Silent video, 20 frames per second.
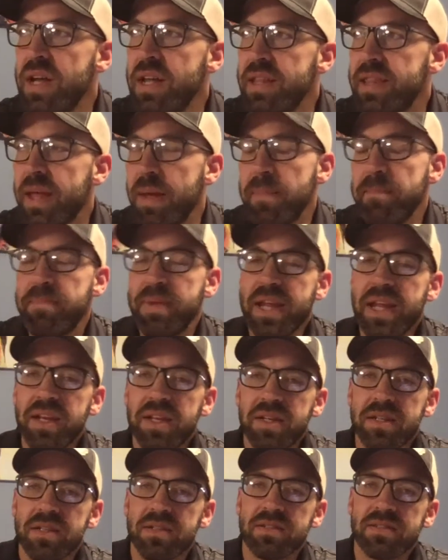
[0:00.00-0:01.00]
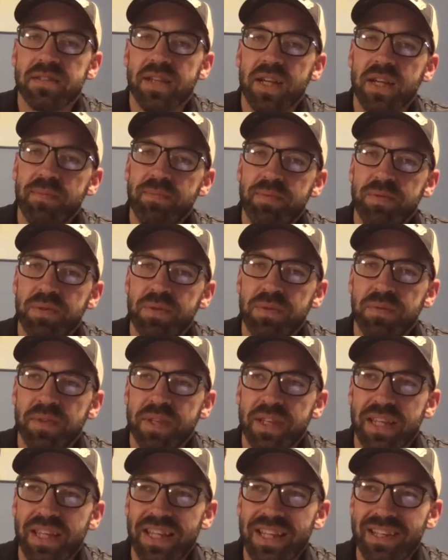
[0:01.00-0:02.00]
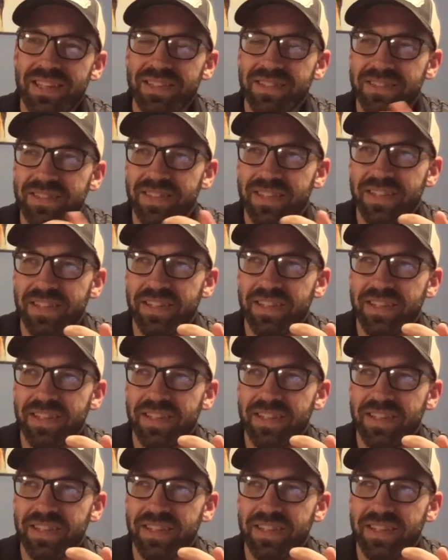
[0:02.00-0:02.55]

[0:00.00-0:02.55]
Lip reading: that being a disciple is